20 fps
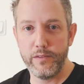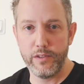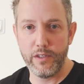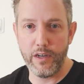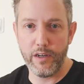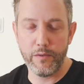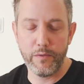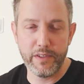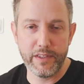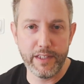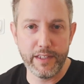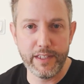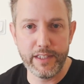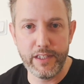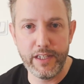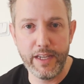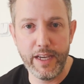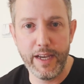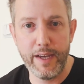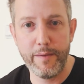talk with the
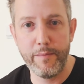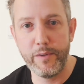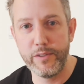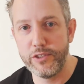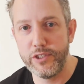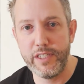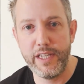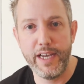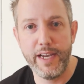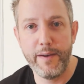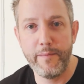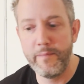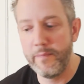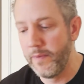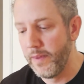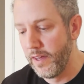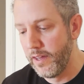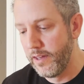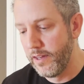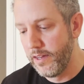DM or GM.
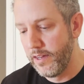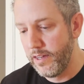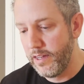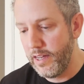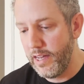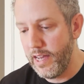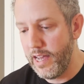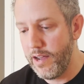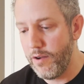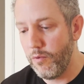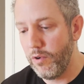Hey,